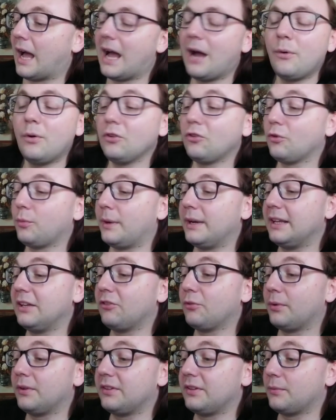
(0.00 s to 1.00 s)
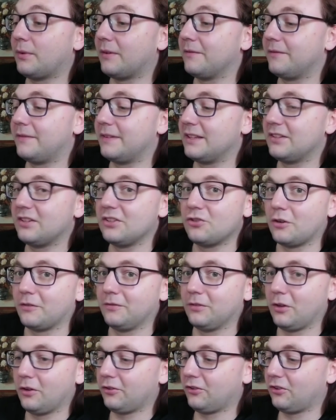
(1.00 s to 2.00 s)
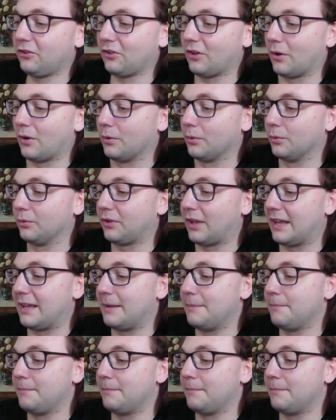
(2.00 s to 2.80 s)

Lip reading: our 2021 vintage of Lost Souls